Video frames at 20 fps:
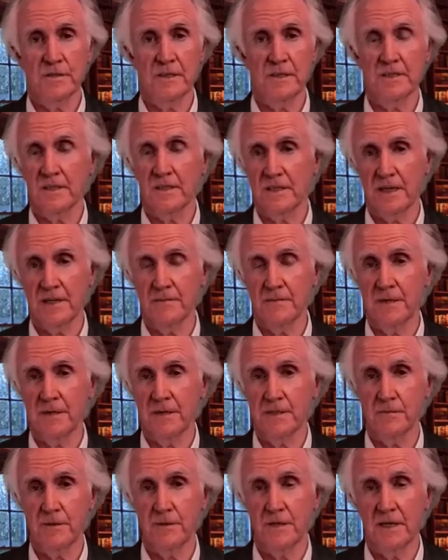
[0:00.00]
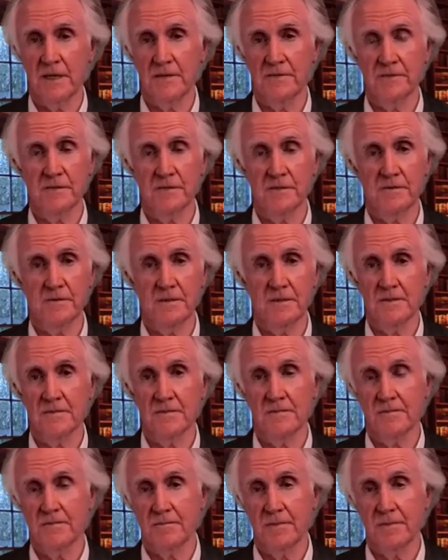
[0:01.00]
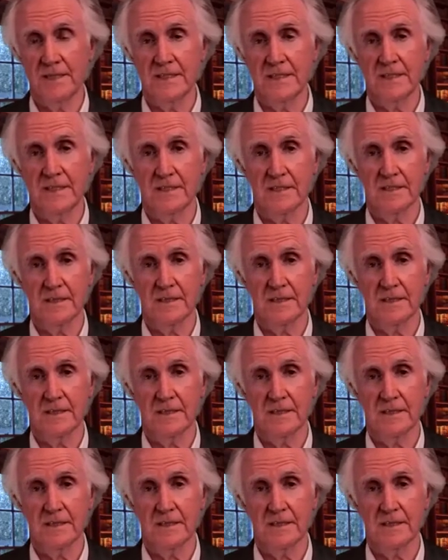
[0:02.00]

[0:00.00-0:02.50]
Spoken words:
he's the second best one after Menzies.